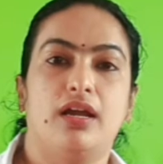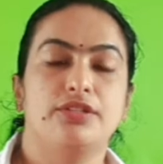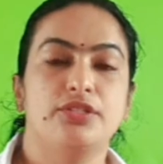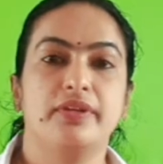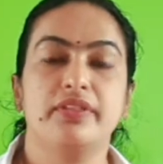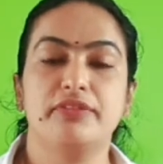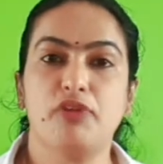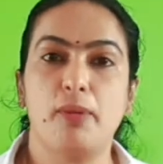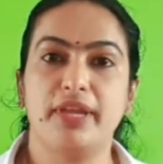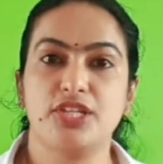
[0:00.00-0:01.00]
during the
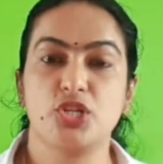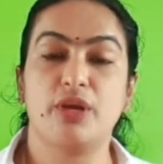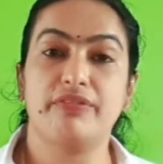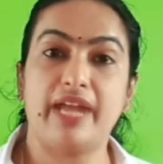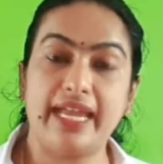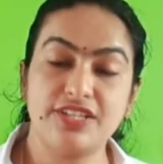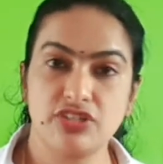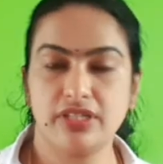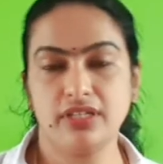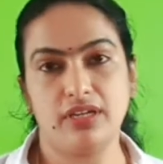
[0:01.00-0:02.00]
formation of
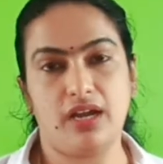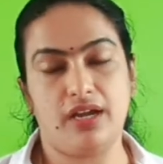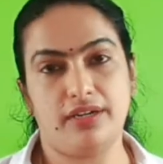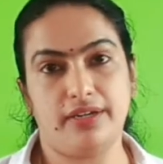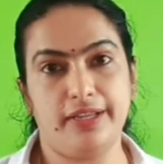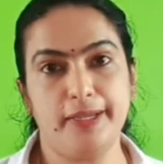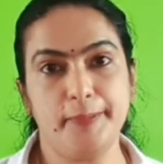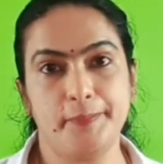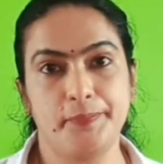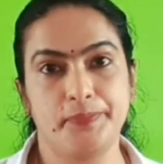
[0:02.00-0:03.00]

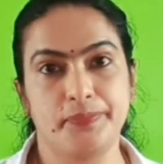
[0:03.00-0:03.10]
hRNA,